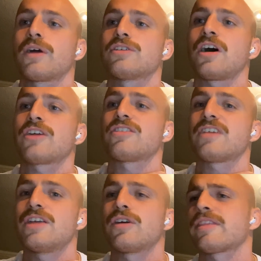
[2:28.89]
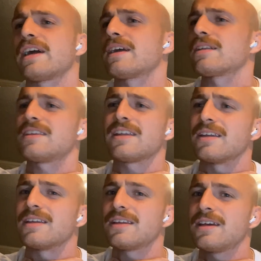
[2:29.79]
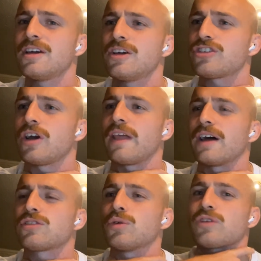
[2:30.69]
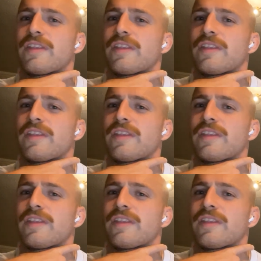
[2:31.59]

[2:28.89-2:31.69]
Whereas Argentina, I think, didn't show that at all.